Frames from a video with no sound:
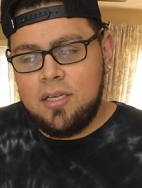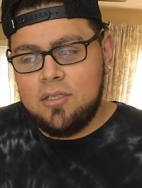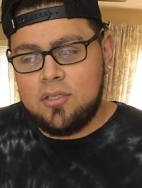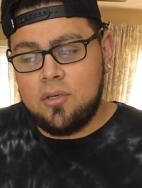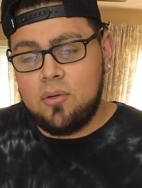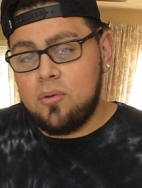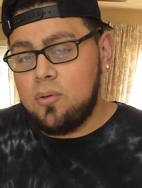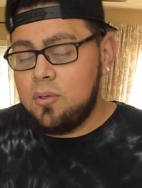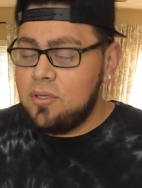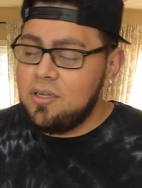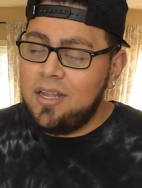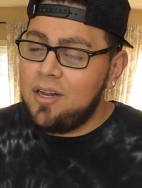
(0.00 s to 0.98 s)
So
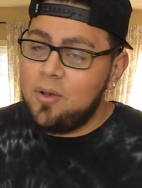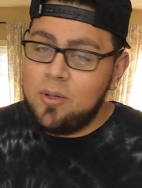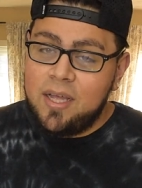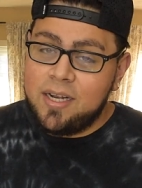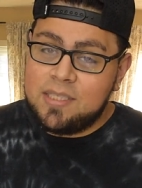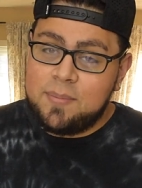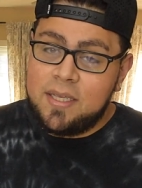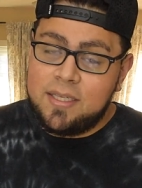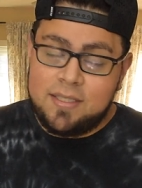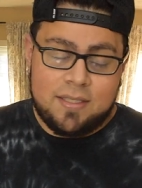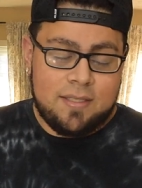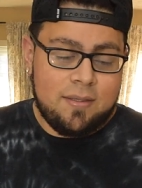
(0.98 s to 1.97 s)
not a whole lot of
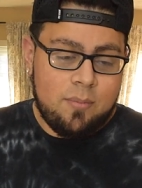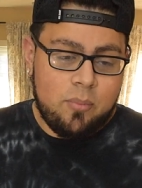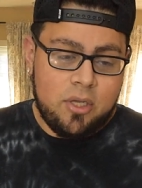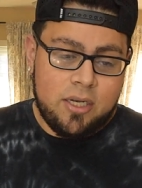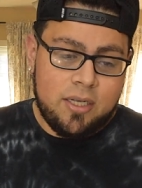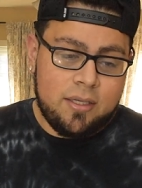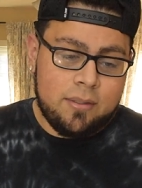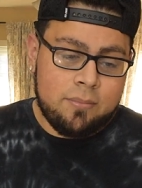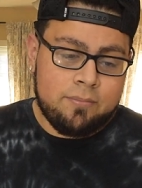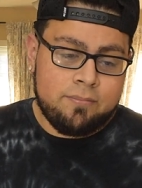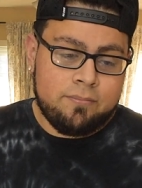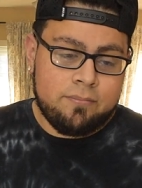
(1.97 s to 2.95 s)
space, but
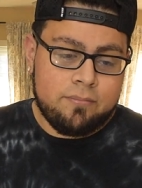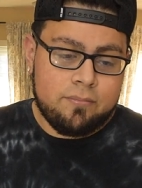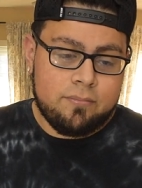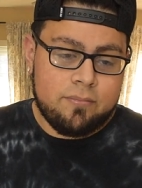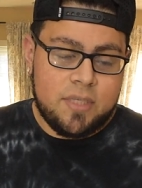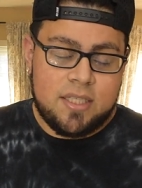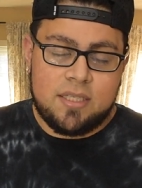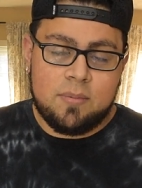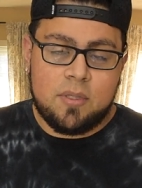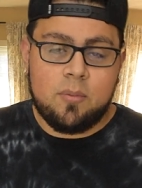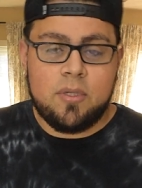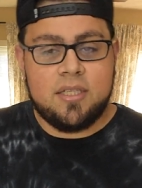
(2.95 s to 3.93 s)
um, it's
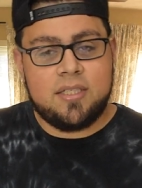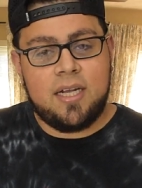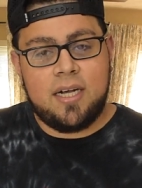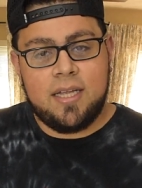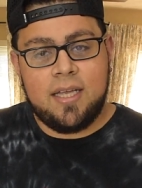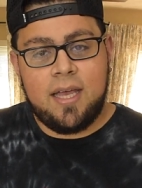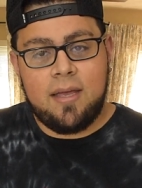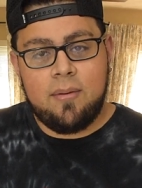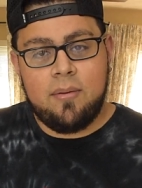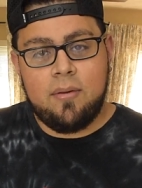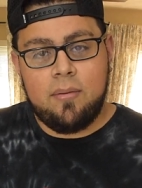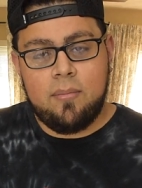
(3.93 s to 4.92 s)
something we decided to get
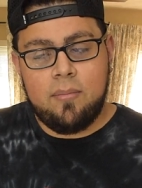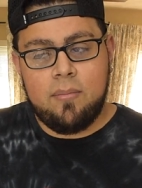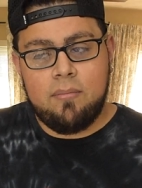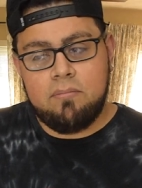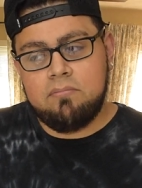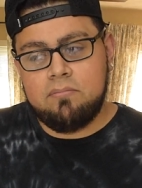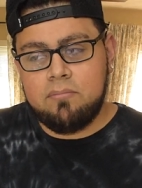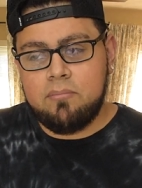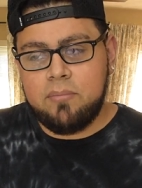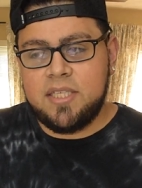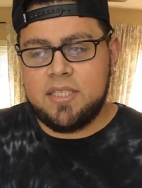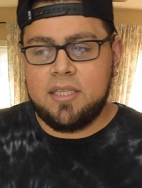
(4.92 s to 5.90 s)

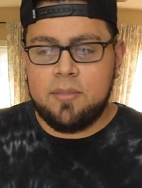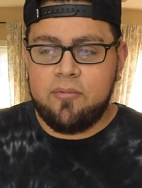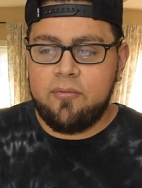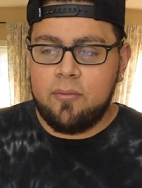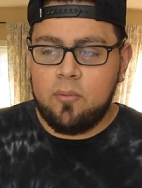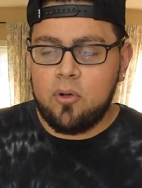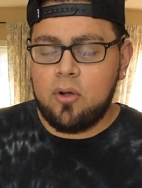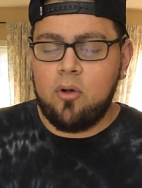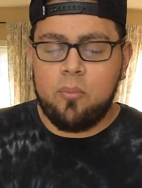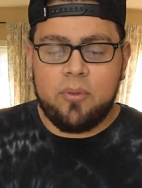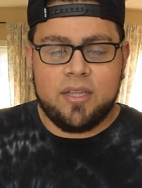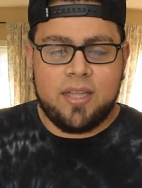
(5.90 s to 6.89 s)
basically we're
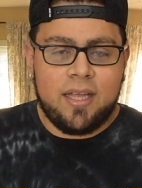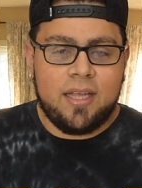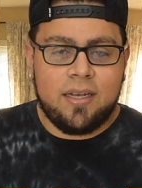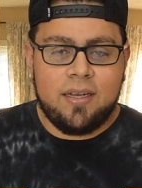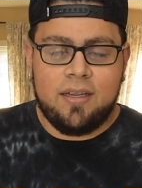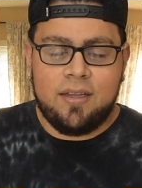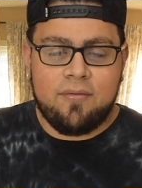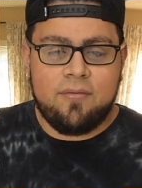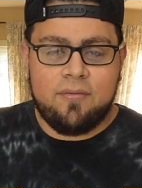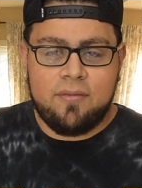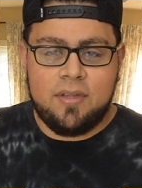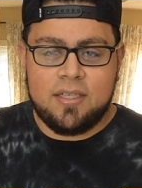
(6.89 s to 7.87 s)
hoping that
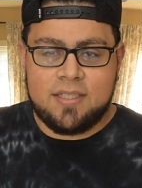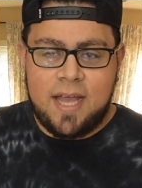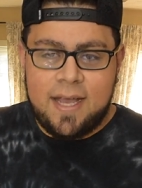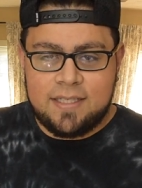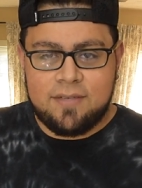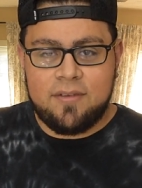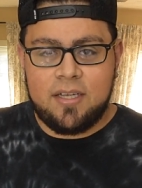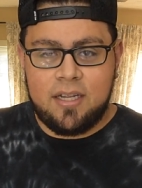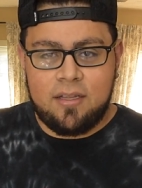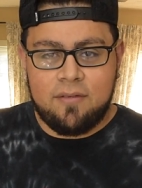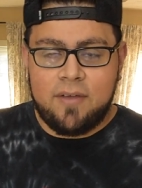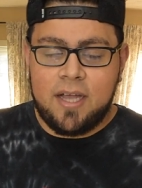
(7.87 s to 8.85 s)
if the size of it
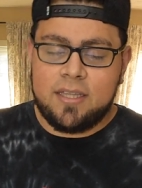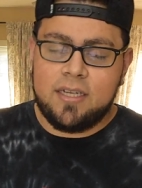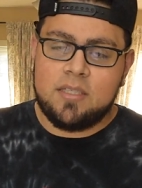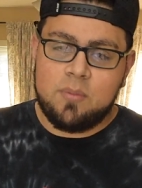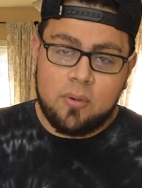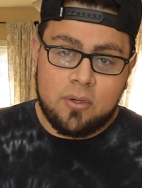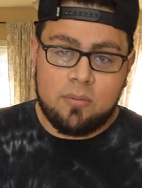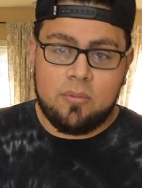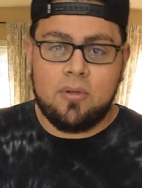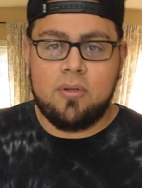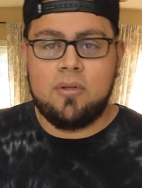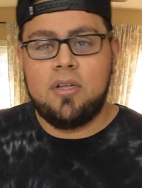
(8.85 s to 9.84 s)
and the fact that it's
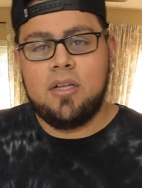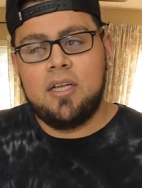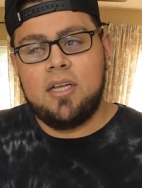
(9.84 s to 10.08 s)
portable